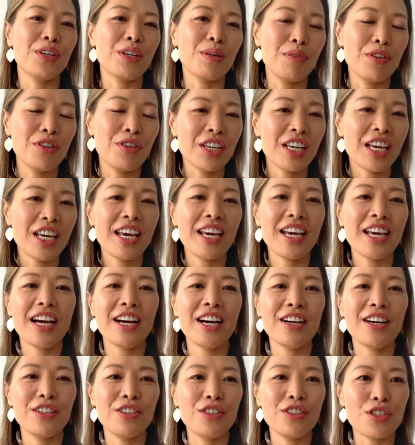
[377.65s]
communicate,
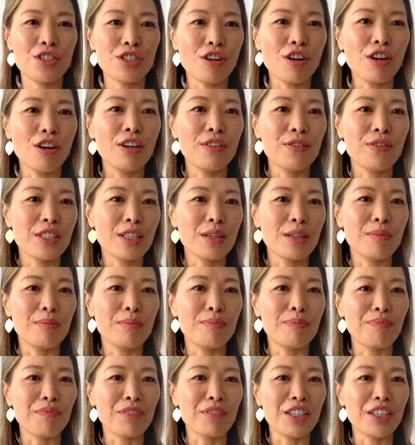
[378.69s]
how do you solve some,